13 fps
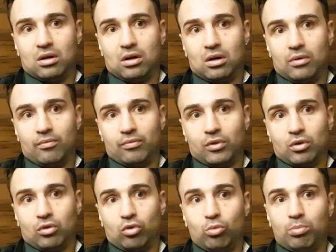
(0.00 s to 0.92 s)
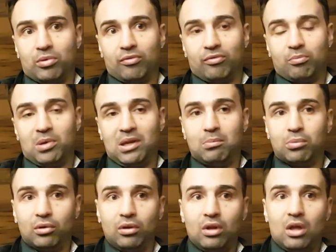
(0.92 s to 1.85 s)
group of
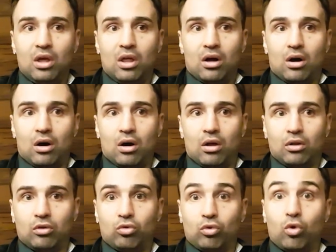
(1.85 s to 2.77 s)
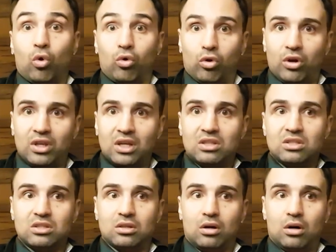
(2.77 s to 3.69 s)
people, core
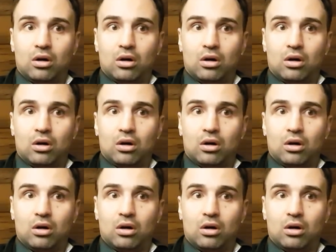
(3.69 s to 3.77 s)
audience,